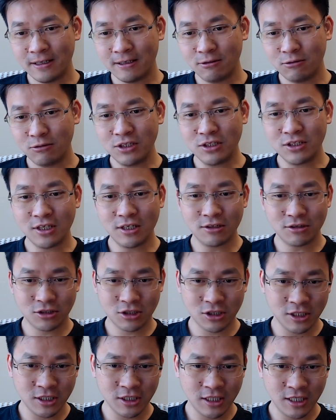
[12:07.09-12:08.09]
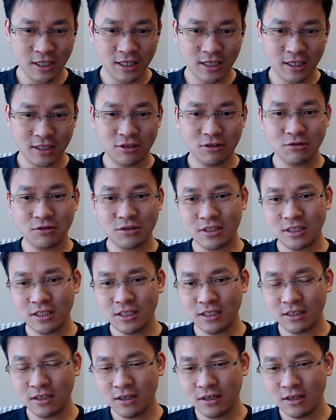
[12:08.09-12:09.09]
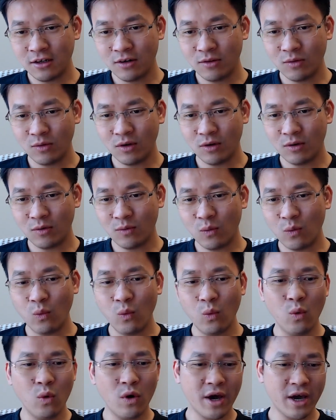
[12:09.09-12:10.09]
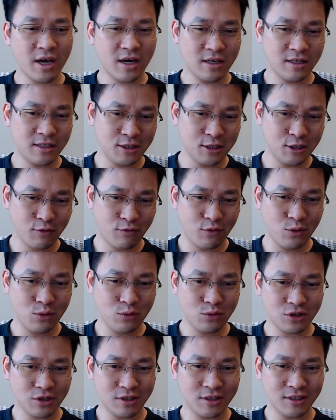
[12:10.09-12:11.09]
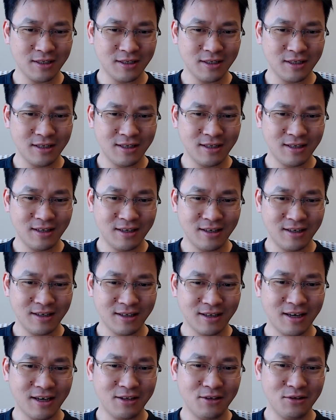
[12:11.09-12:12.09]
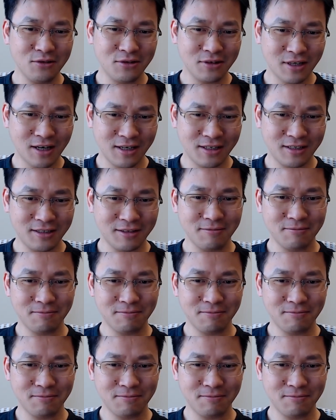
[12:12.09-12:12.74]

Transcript: research and to see well, where the future can look like.